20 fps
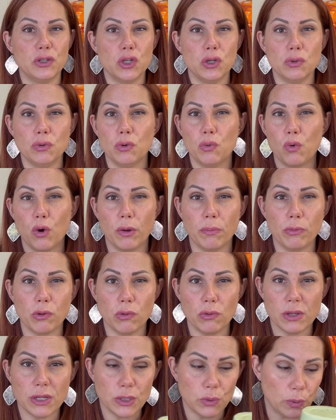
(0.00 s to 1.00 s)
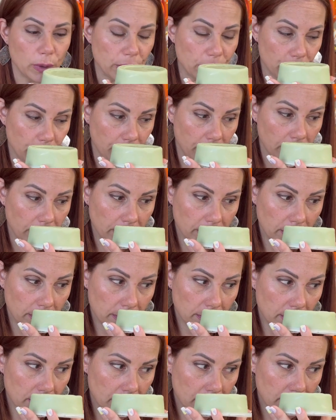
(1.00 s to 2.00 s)
two to warm through this winter.
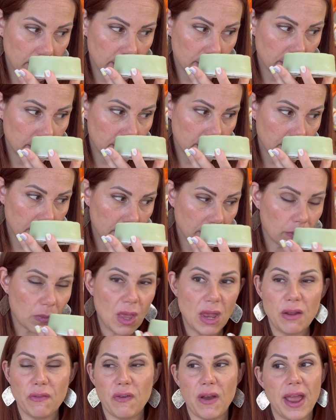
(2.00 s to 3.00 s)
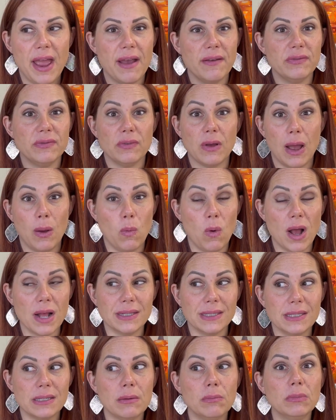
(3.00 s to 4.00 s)
And if I have, I
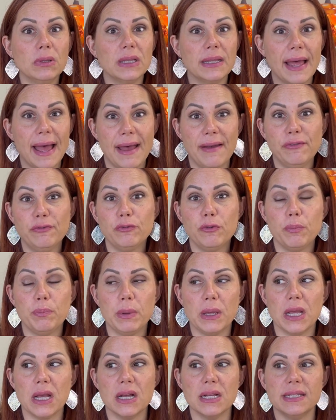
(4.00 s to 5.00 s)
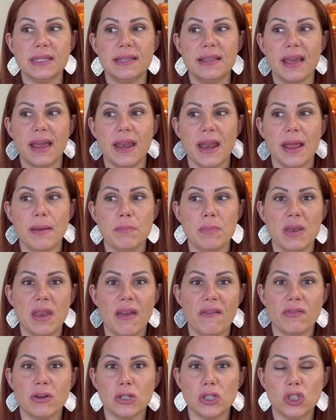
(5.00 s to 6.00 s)
want some left because then I'm
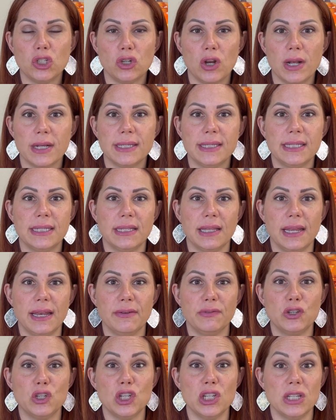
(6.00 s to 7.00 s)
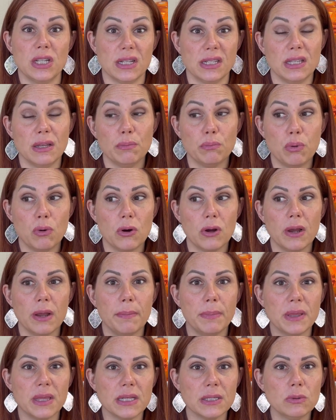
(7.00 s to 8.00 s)
never stressed that if she doesn't pour it,
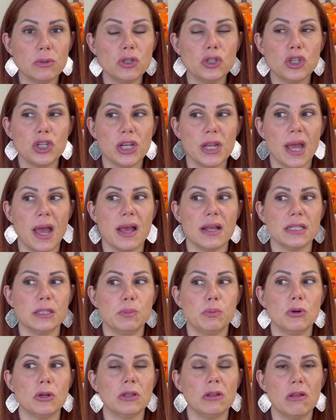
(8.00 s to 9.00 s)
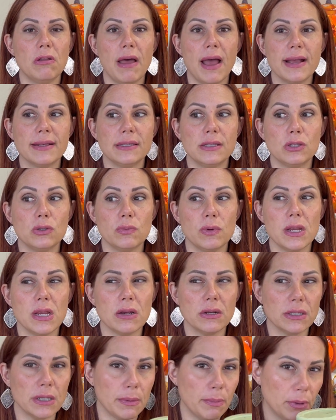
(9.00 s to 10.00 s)
but this one she has poured the last three
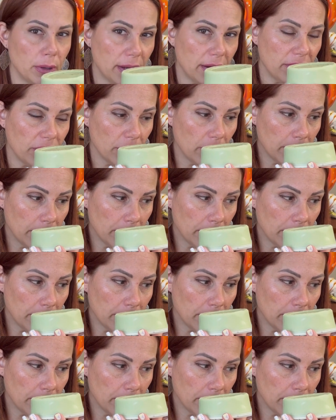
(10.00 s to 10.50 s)
years, I believe.